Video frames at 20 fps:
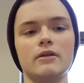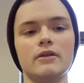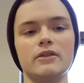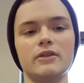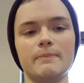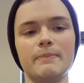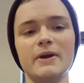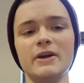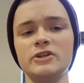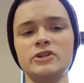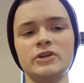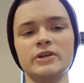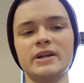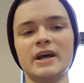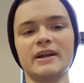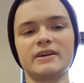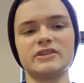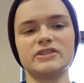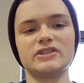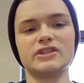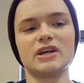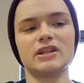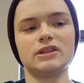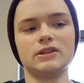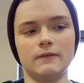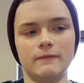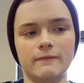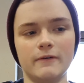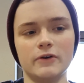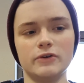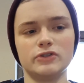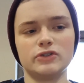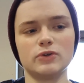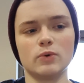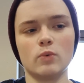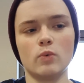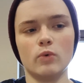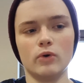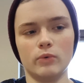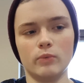The Patriot Act is not the
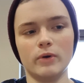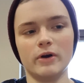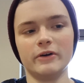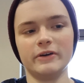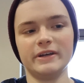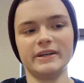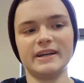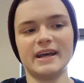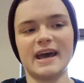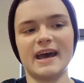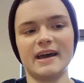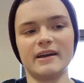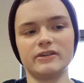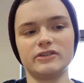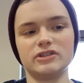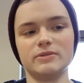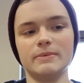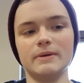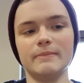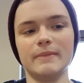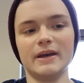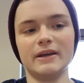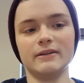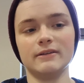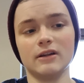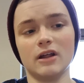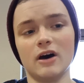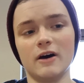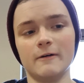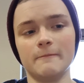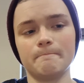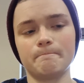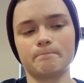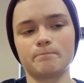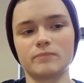first Orwellian act to be made in law.